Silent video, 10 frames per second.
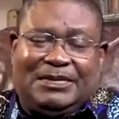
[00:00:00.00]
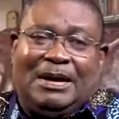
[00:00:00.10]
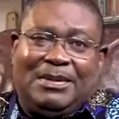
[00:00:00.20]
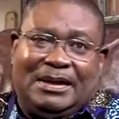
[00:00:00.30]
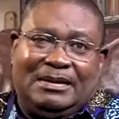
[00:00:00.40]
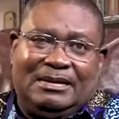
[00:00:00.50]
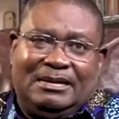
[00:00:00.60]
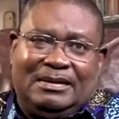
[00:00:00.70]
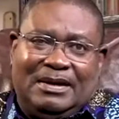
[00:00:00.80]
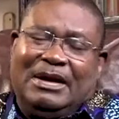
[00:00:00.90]
family
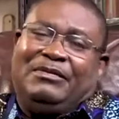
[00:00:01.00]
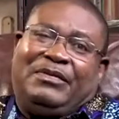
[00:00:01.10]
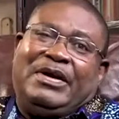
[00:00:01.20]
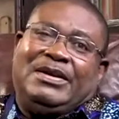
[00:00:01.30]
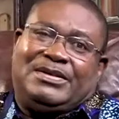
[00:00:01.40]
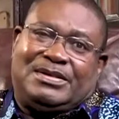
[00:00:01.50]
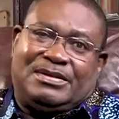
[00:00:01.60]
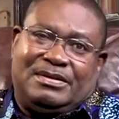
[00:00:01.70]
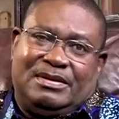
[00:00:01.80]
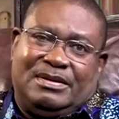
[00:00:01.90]
and
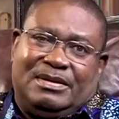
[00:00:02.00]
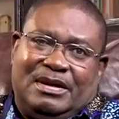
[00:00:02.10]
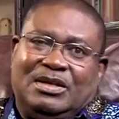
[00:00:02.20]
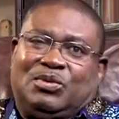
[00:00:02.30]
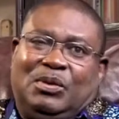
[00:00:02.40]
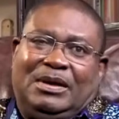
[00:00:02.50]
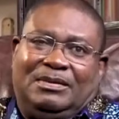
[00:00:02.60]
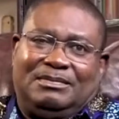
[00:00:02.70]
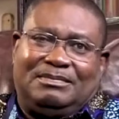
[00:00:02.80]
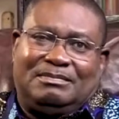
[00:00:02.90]
friends as well.
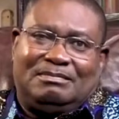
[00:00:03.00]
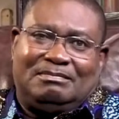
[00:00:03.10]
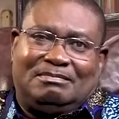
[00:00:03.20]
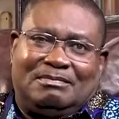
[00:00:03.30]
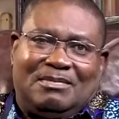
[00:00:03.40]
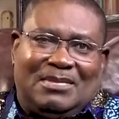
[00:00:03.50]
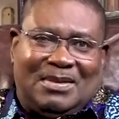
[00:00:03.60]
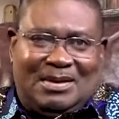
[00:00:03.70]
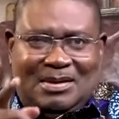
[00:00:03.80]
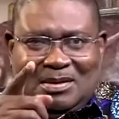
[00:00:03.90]

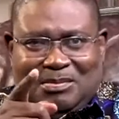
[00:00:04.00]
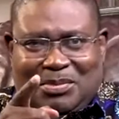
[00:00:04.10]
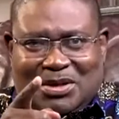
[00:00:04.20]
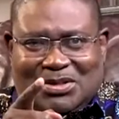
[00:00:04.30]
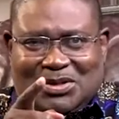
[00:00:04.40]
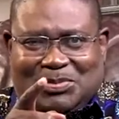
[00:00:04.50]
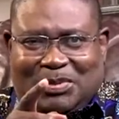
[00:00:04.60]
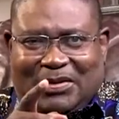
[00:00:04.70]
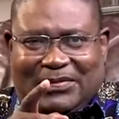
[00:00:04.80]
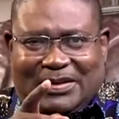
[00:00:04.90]
Poisonous
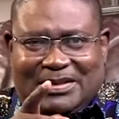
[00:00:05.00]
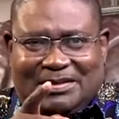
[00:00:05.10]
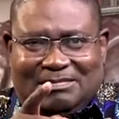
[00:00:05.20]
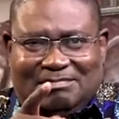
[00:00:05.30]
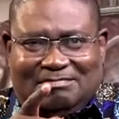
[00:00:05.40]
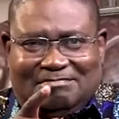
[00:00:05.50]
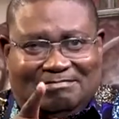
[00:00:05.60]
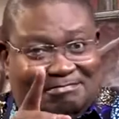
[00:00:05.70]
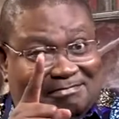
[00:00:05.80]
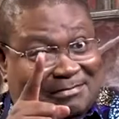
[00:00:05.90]
prophets.
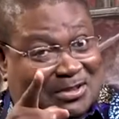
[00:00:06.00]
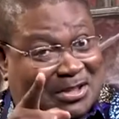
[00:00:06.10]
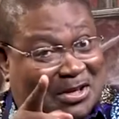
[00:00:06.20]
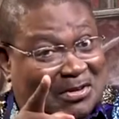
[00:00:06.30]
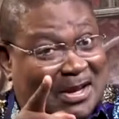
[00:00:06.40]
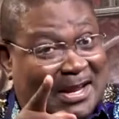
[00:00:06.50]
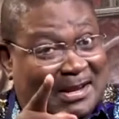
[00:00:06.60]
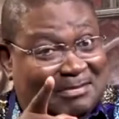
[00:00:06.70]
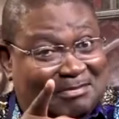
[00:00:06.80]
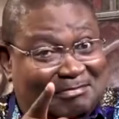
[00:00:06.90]
See you later.